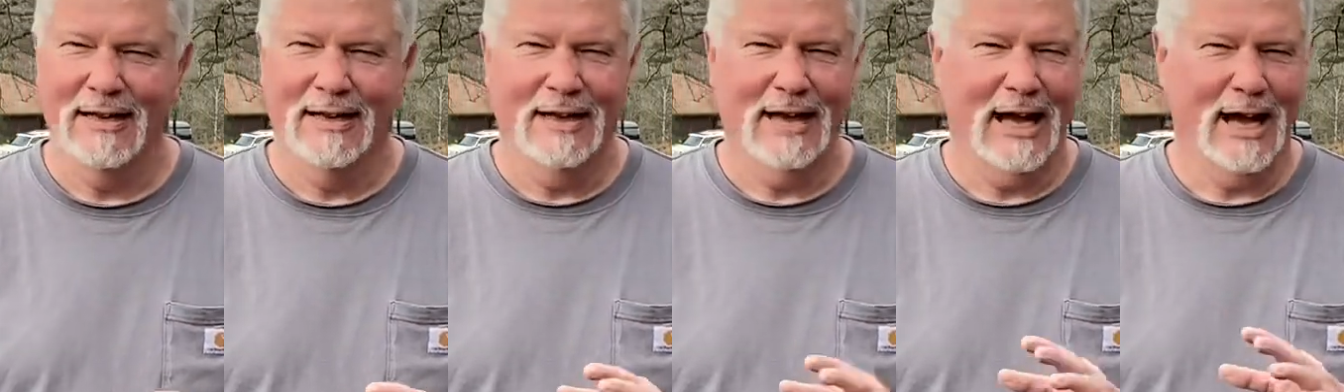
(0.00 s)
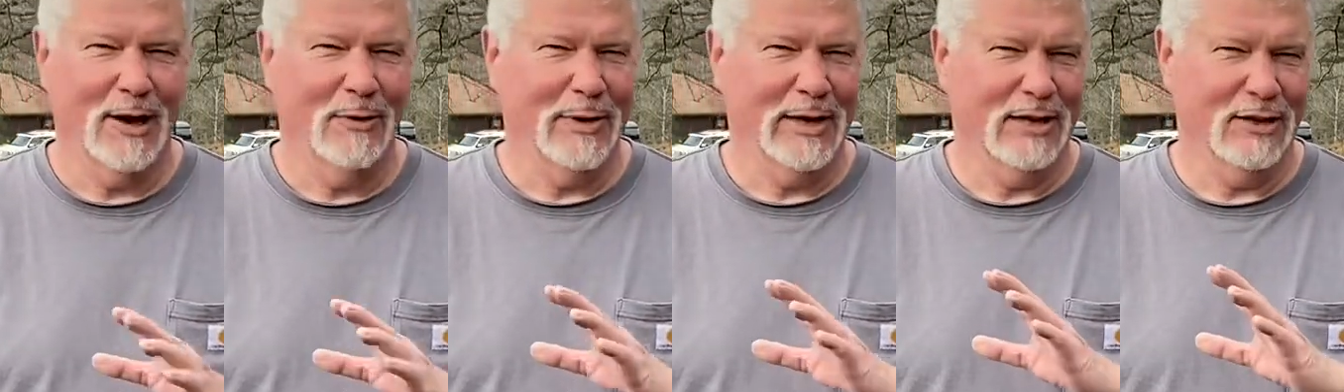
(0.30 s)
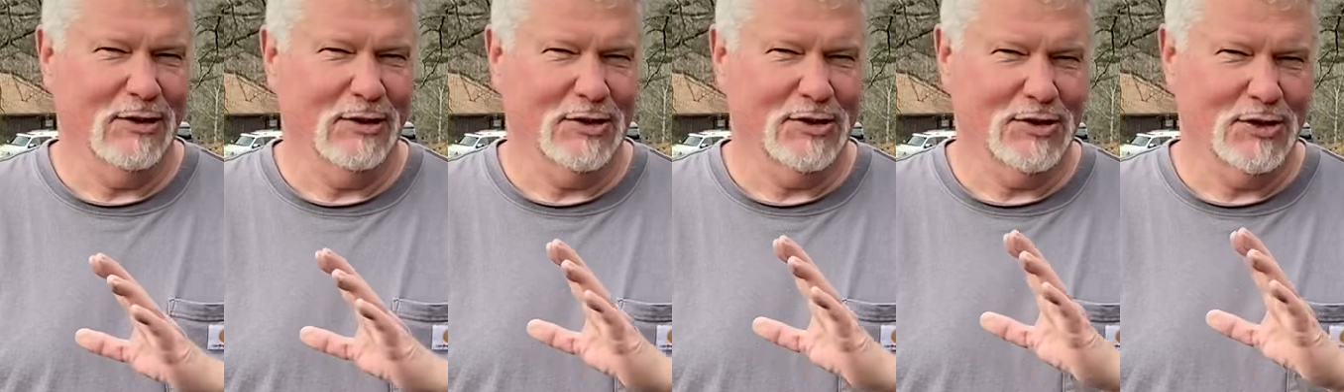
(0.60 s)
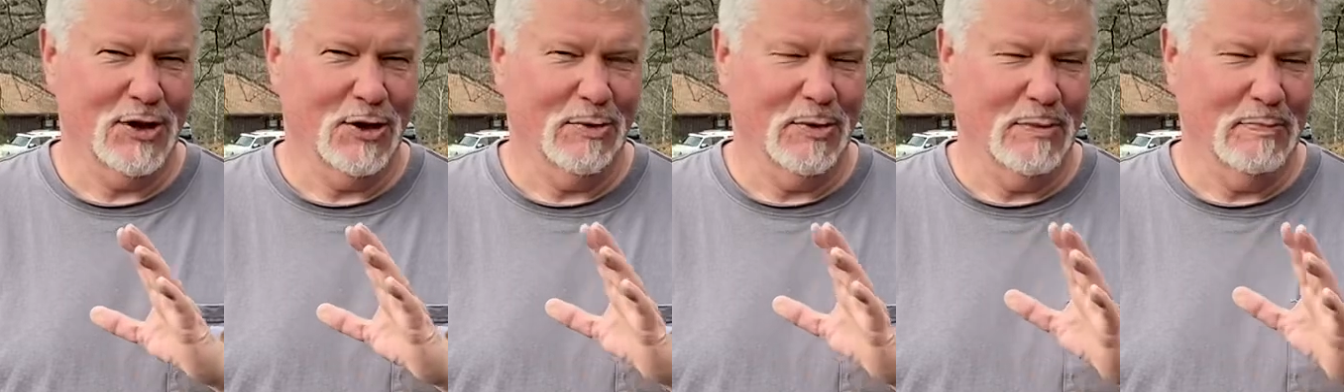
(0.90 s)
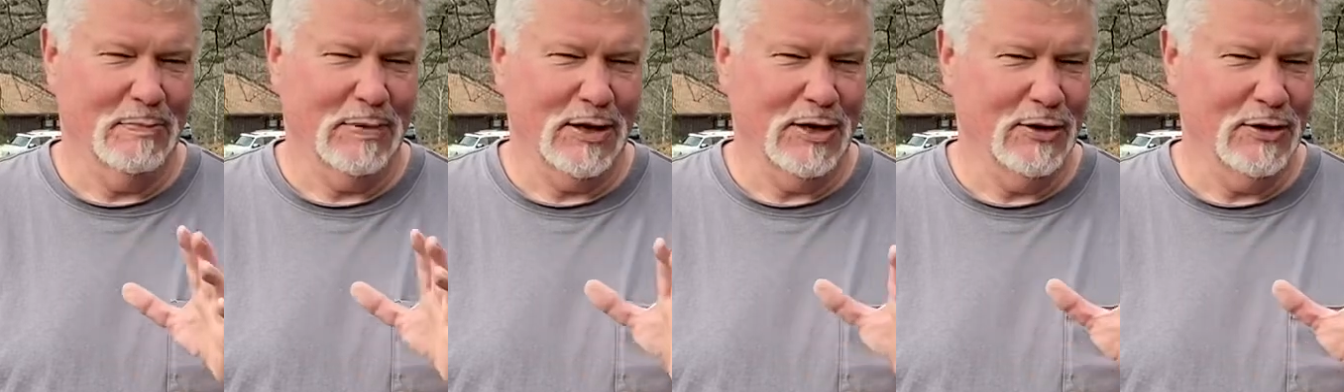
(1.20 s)
how it looked so
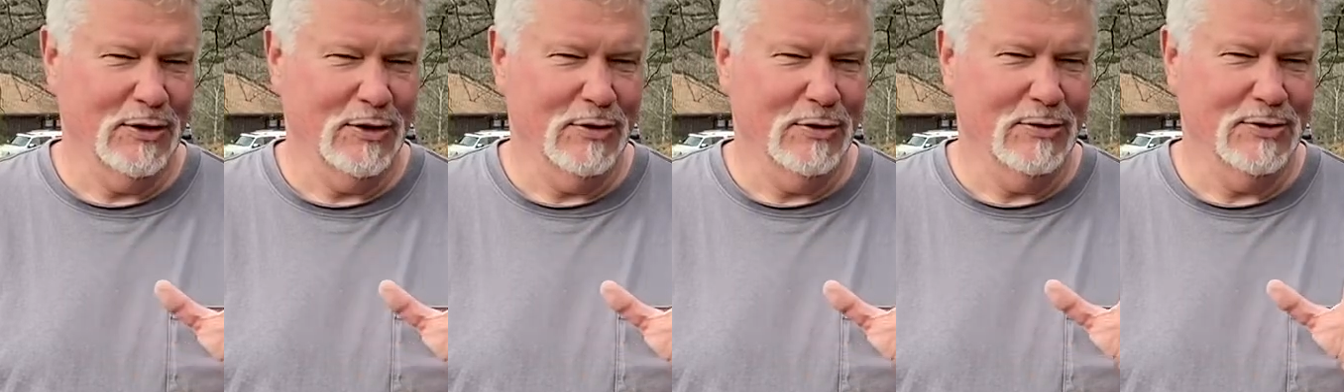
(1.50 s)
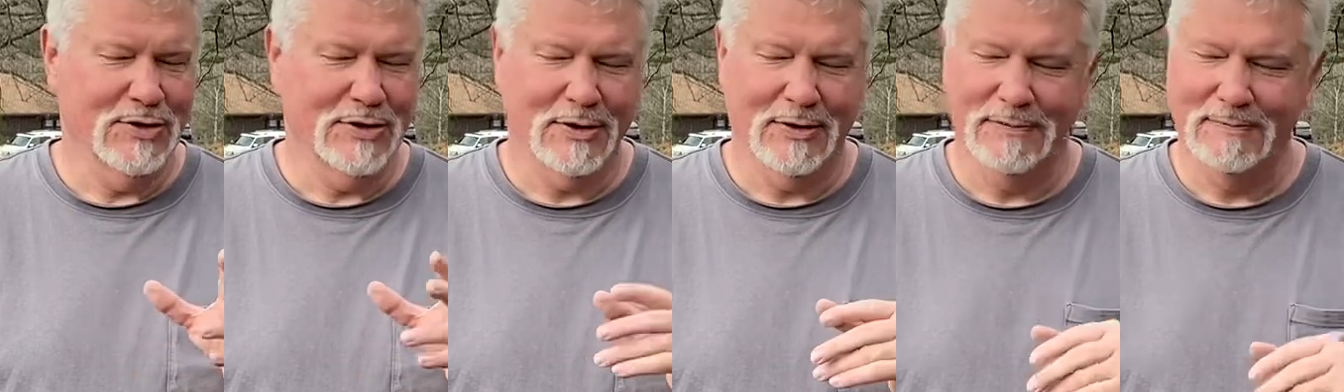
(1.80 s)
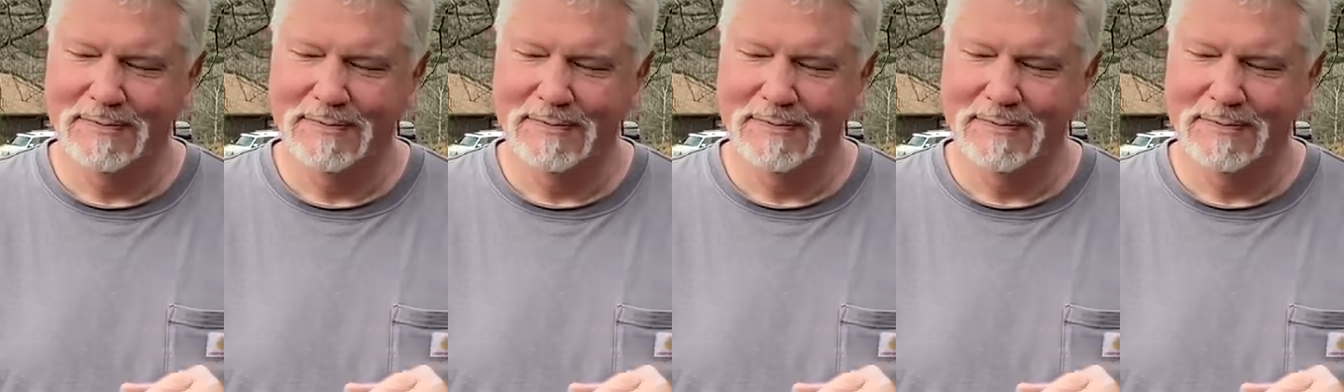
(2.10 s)
abused,